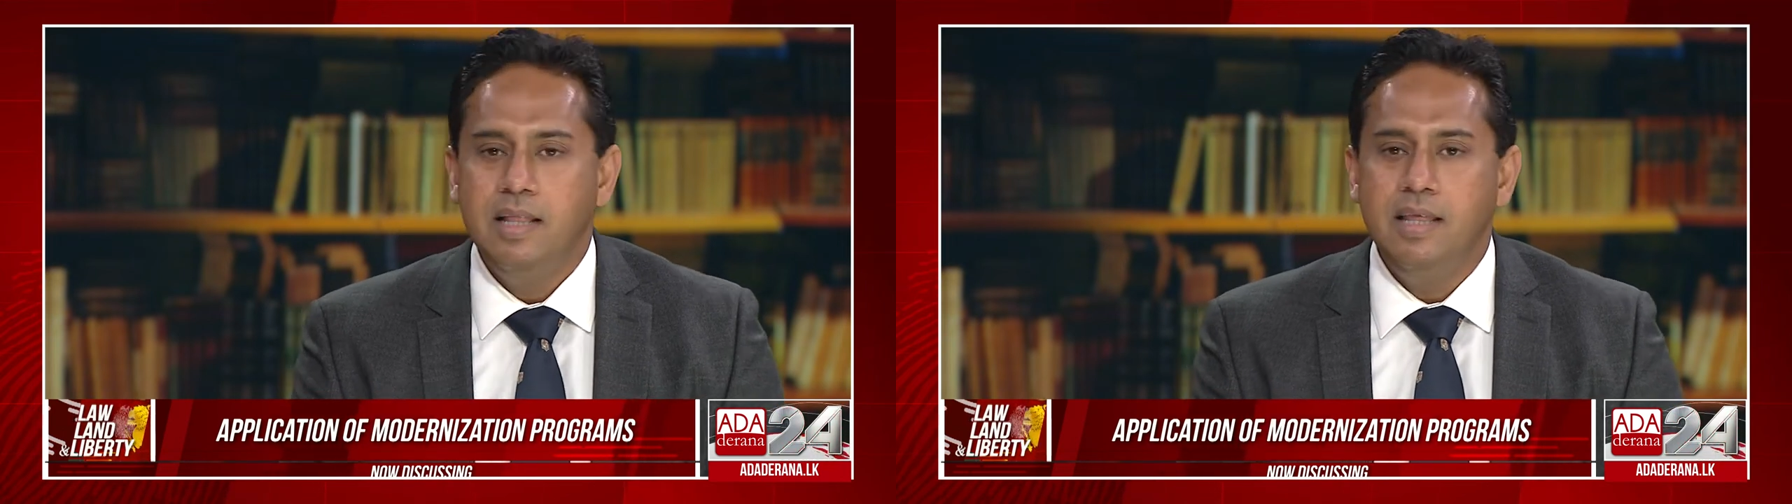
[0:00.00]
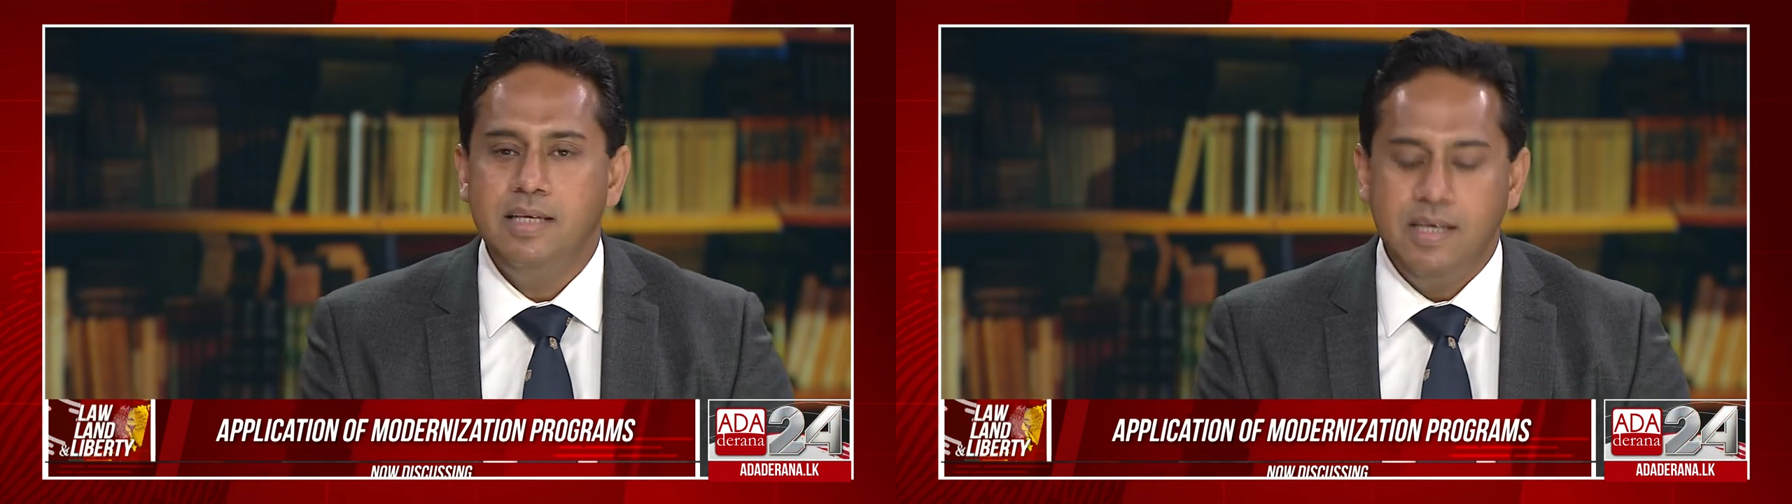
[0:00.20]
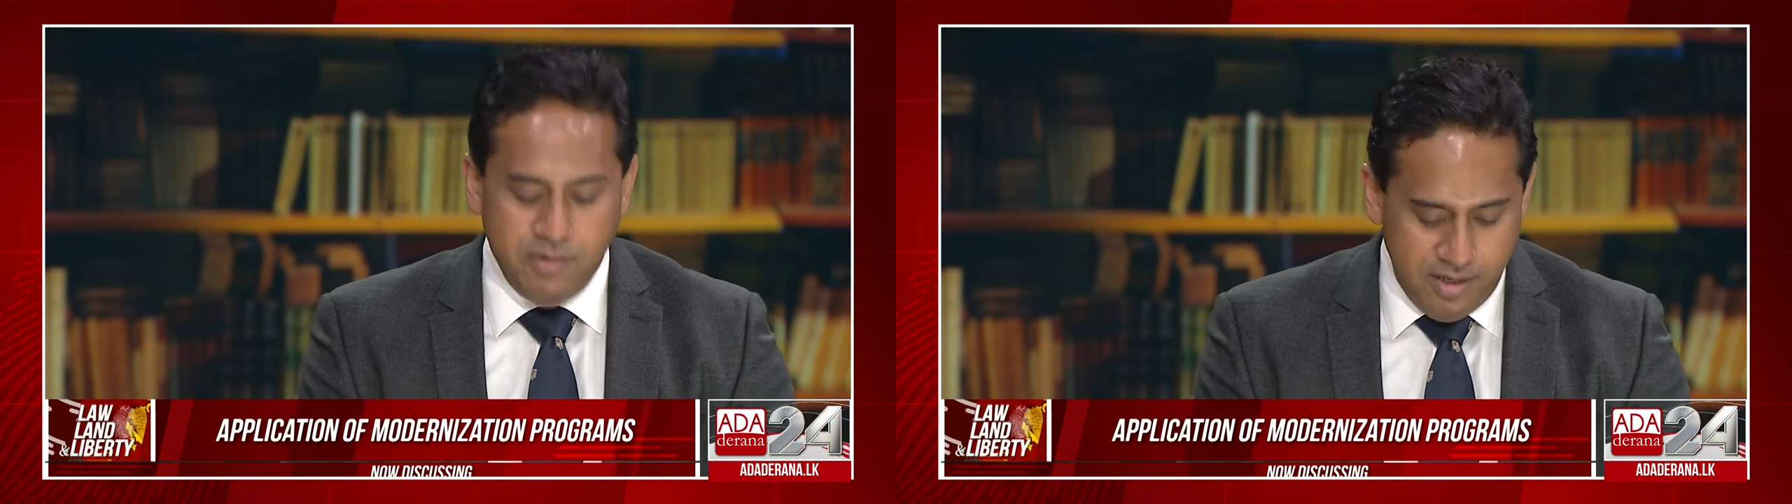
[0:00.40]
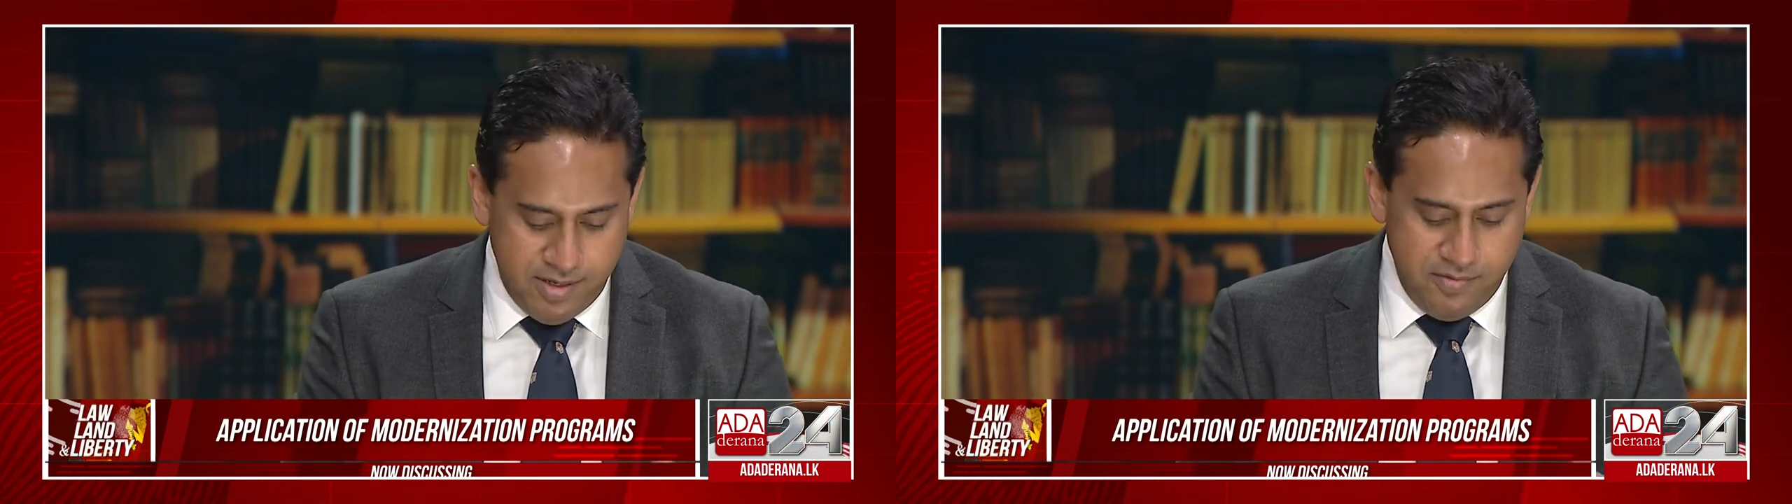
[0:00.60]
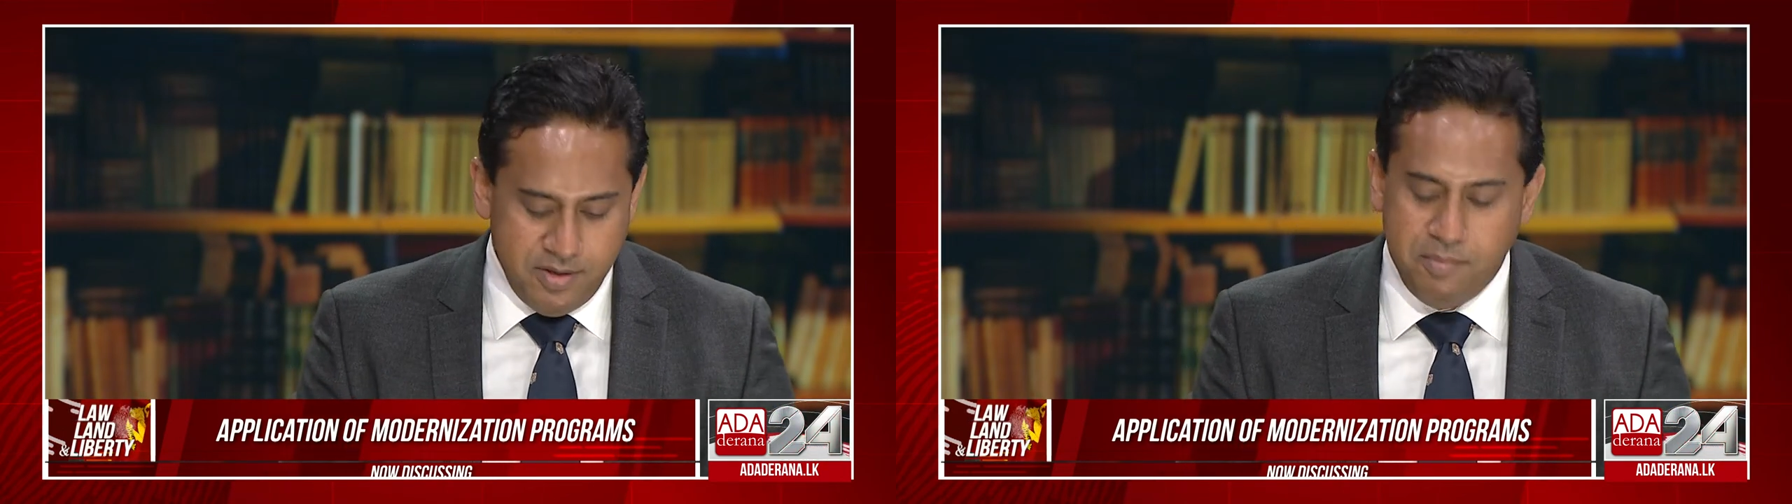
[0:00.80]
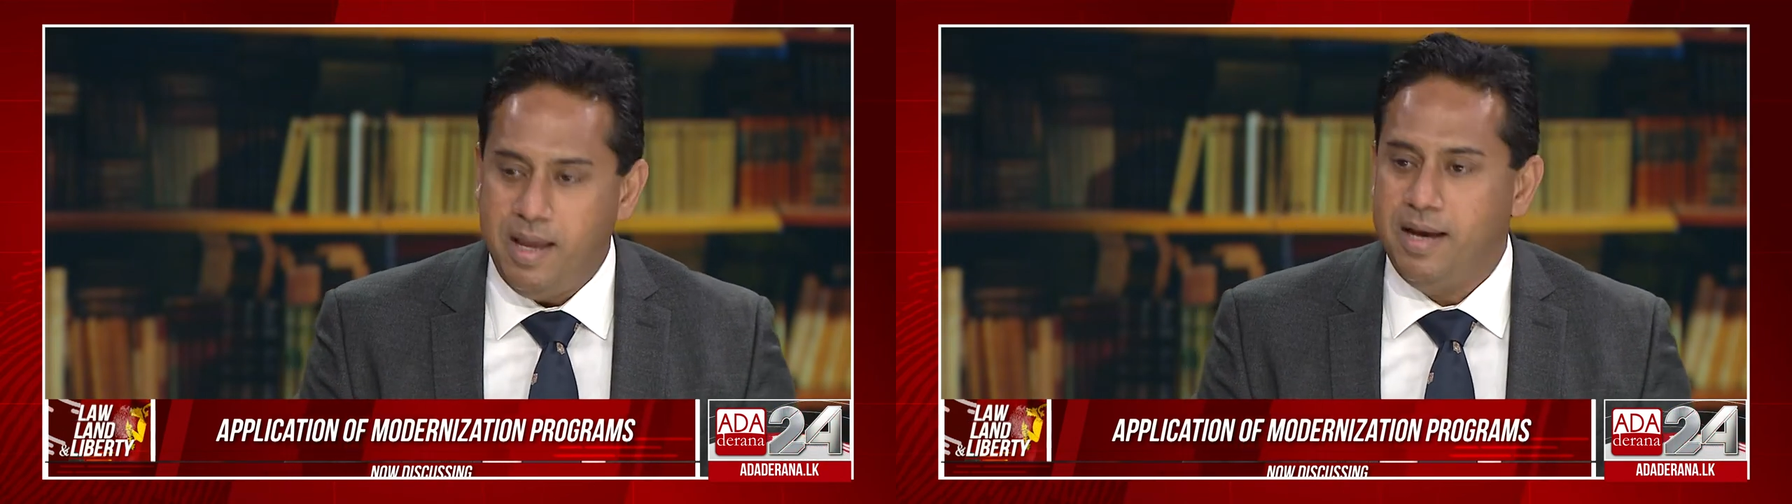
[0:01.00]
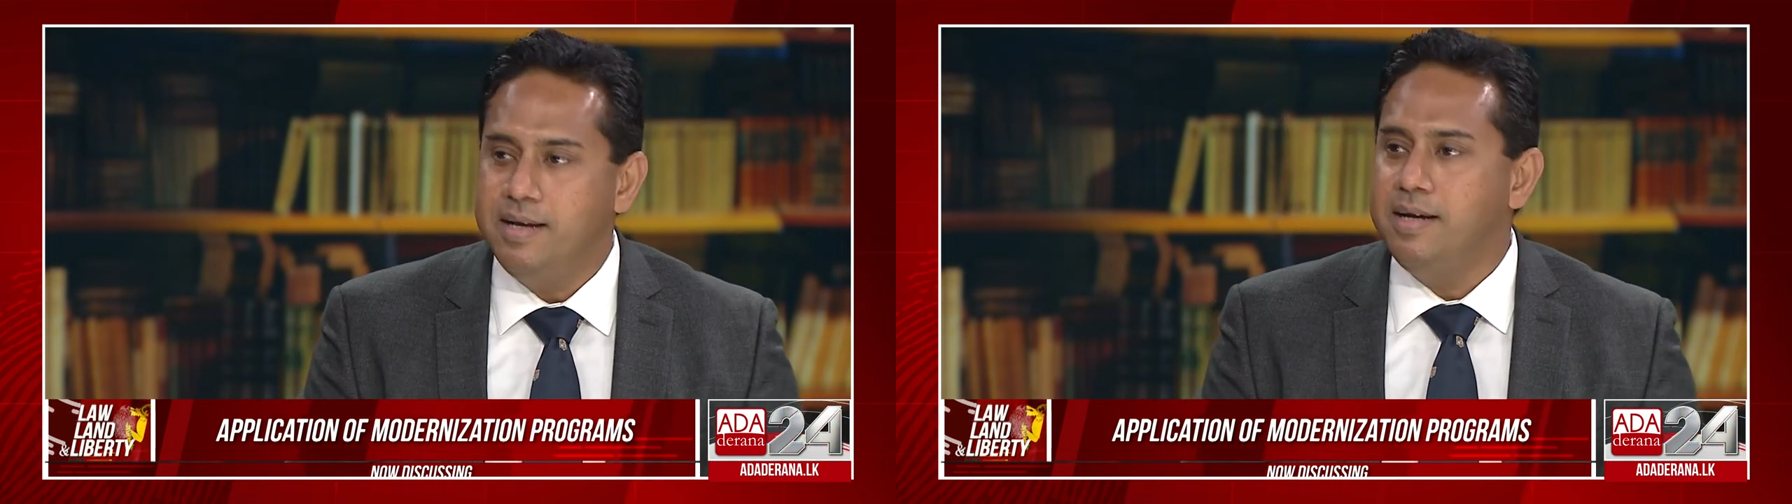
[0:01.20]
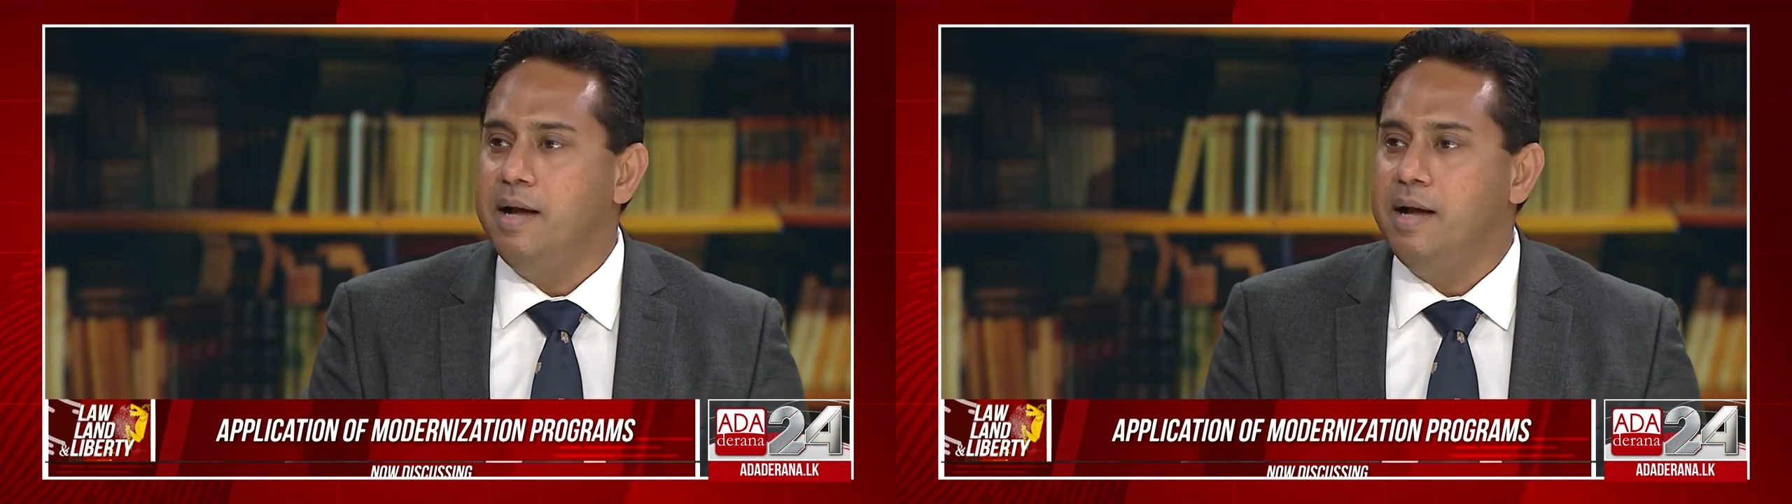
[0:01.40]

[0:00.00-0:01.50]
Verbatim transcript: They say, what if some hacker